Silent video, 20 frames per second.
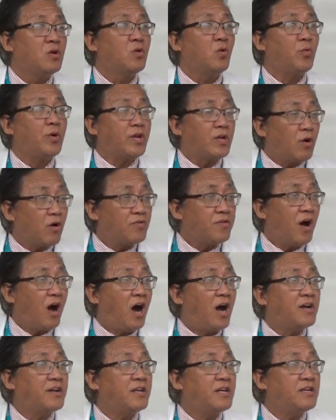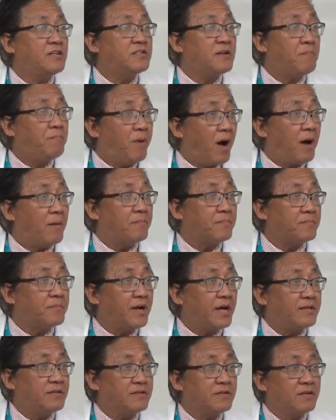We know the heart is a pump,
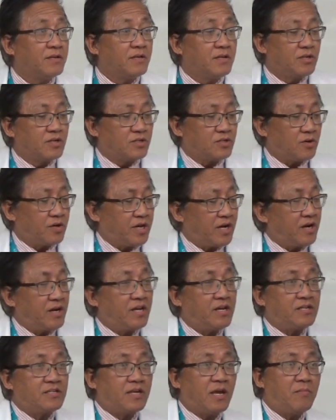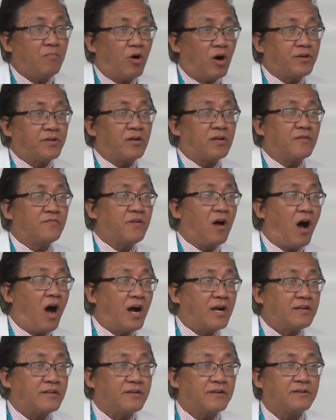right? So here is a model of the
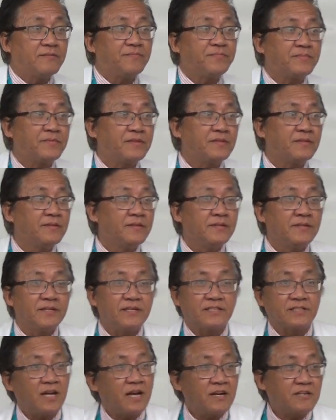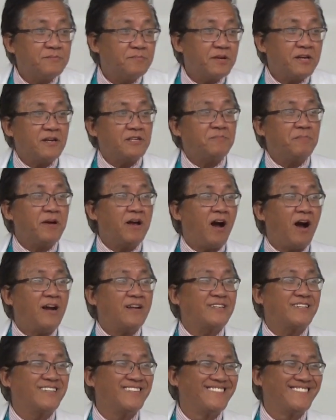heart. It's not as big as my
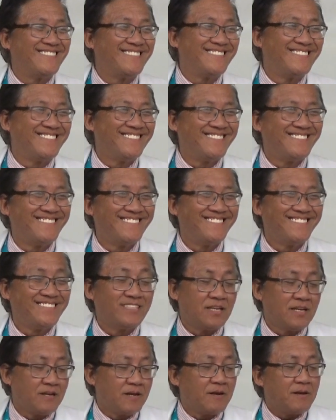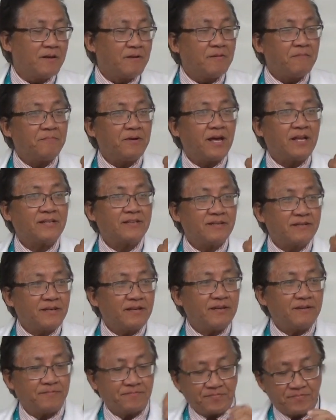heart, but
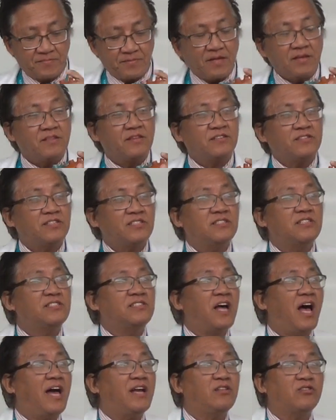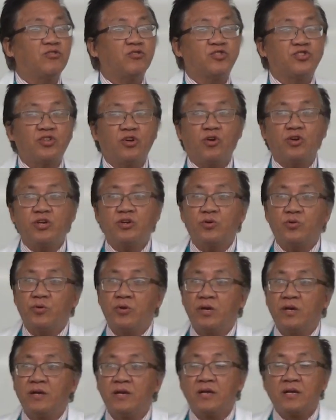this is designed to show
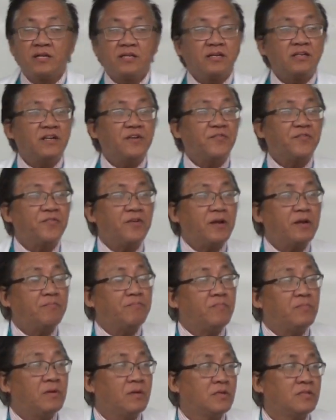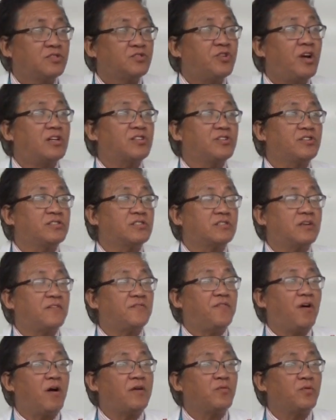you the different structures that are
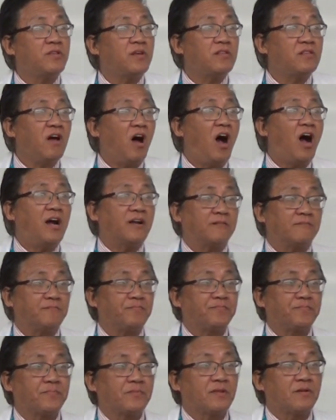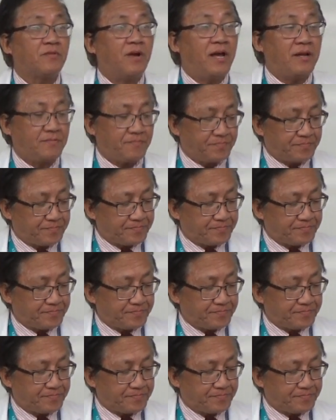found within the heart, right?